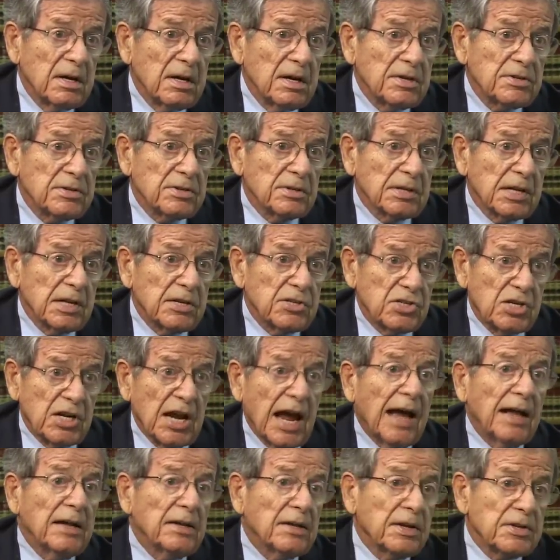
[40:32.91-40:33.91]
So they
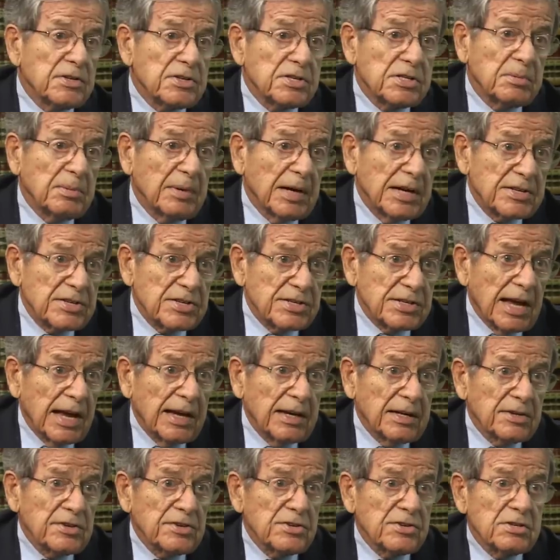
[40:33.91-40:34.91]
challenged my
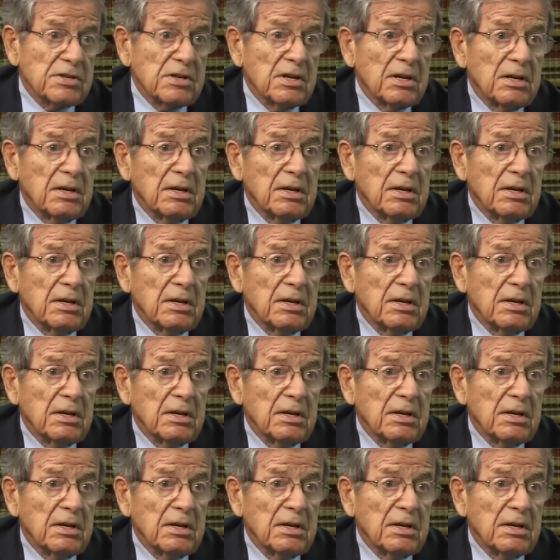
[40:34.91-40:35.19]
status